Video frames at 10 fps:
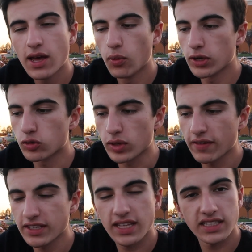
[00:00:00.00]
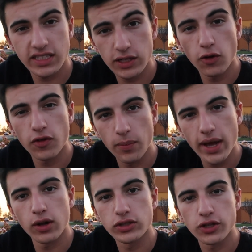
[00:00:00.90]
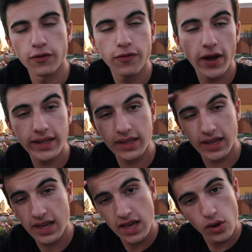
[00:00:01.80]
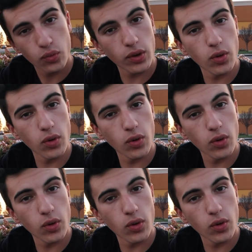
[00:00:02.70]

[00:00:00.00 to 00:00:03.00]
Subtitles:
which will give us that silver medal. So finally, we